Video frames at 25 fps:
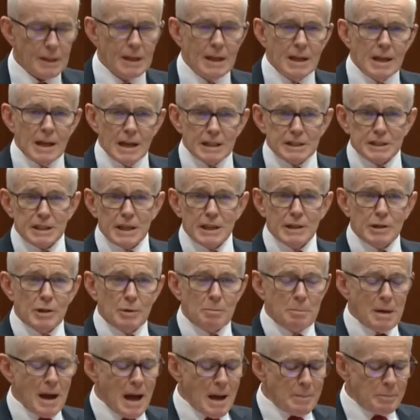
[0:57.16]
A single
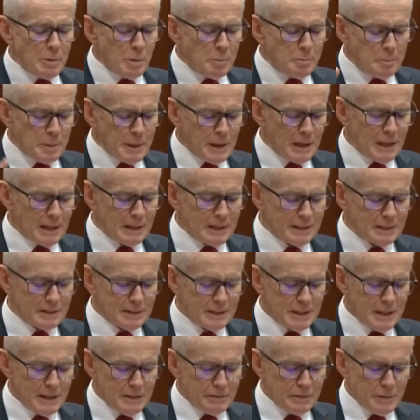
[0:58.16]
marble pillar
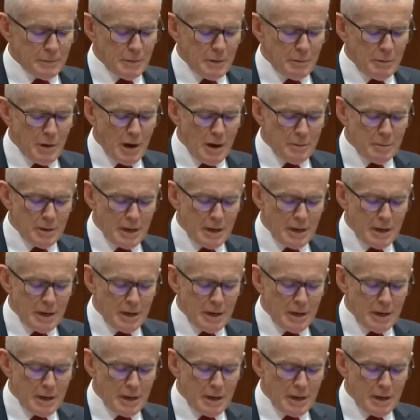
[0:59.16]
from the Roman